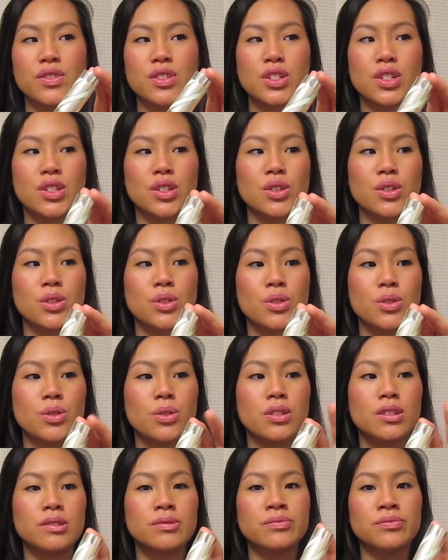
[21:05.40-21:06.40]

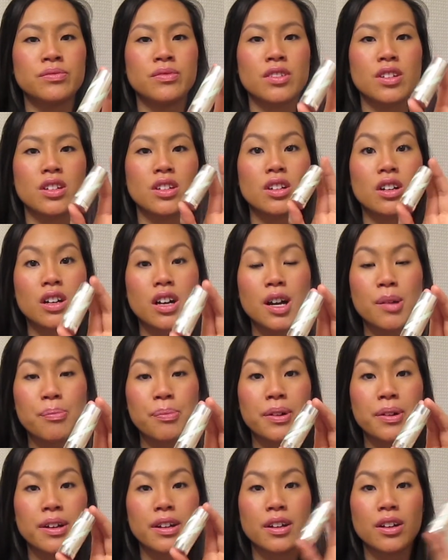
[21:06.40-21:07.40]
to
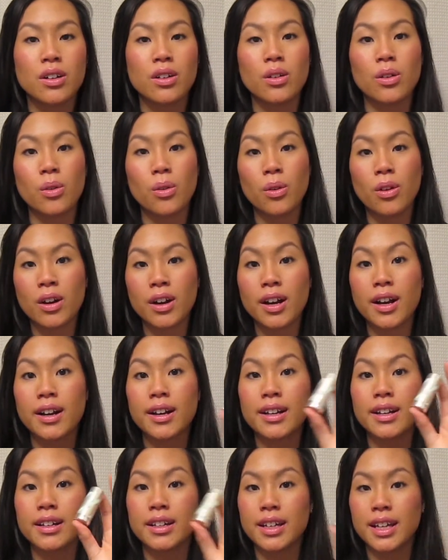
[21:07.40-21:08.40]
Europe
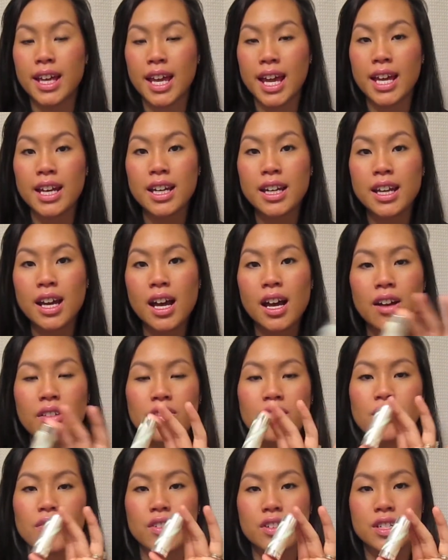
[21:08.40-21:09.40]
or
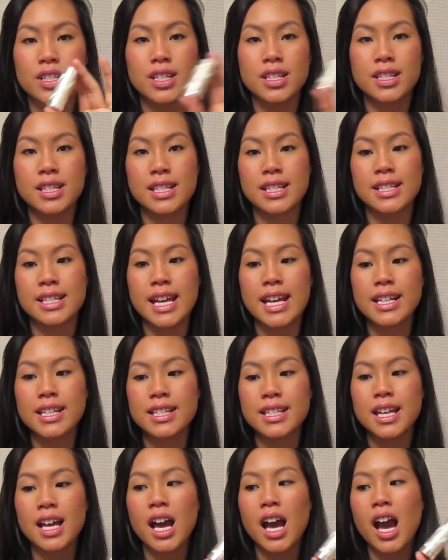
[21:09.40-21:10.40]
Canada versus the
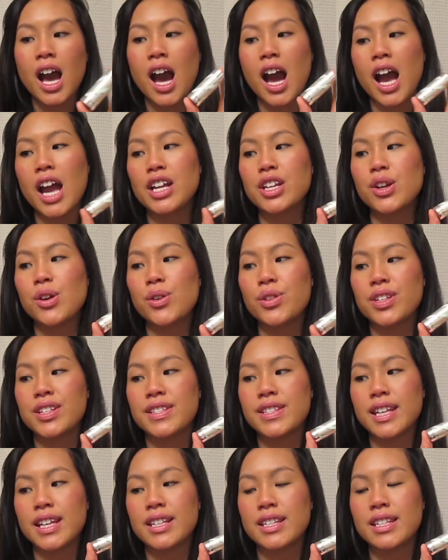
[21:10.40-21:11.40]
States. I know the
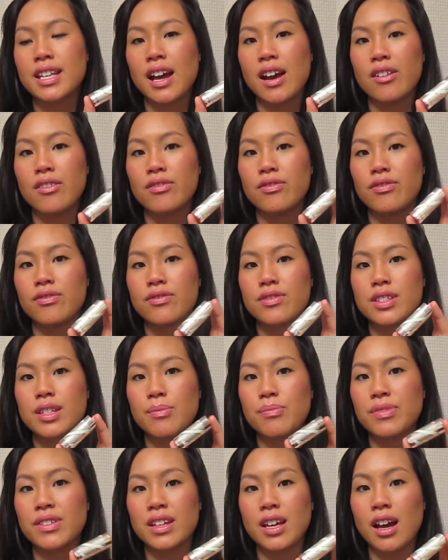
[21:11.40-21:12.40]
States have
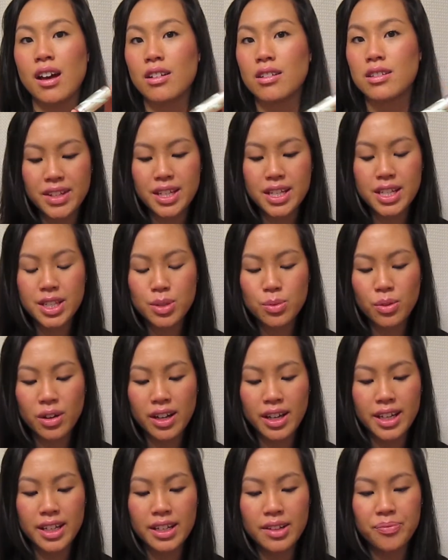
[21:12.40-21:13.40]
something else. This
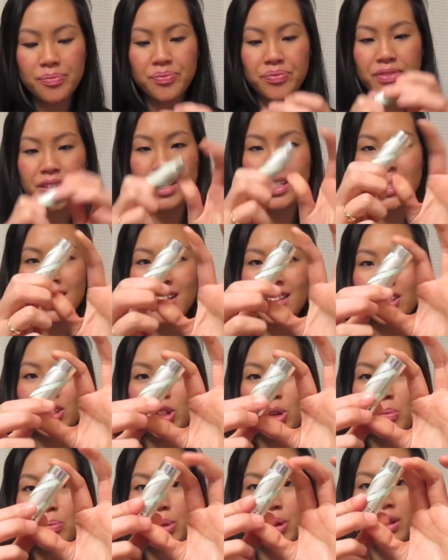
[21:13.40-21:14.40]
one is like a
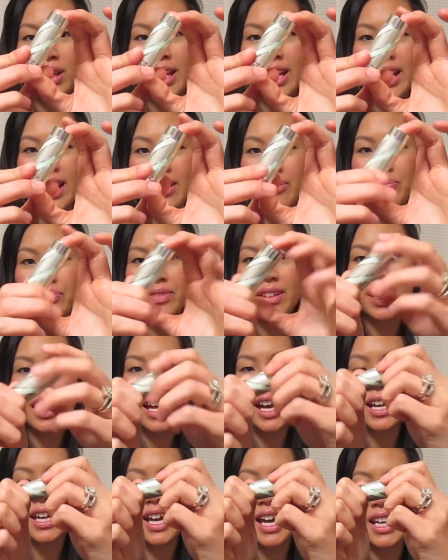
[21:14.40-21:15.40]
little bullet.
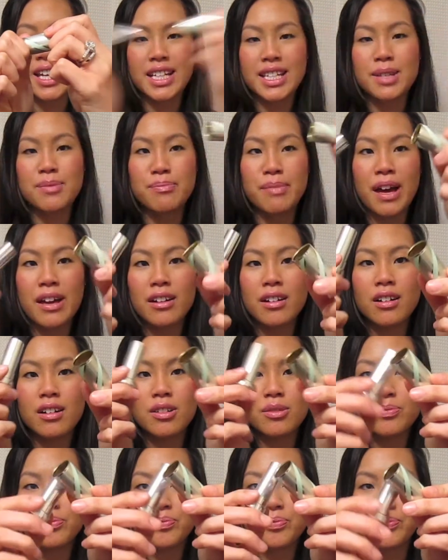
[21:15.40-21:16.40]
Again, it's
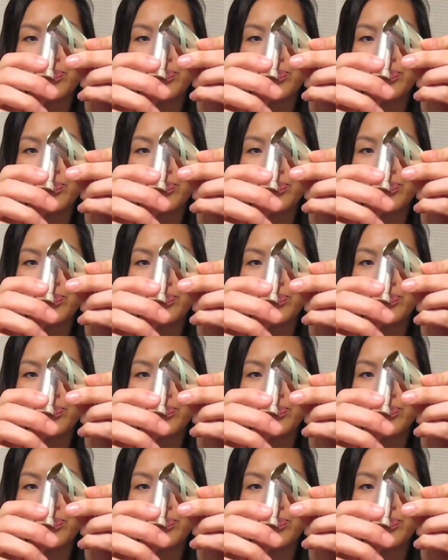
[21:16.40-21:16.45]
metal.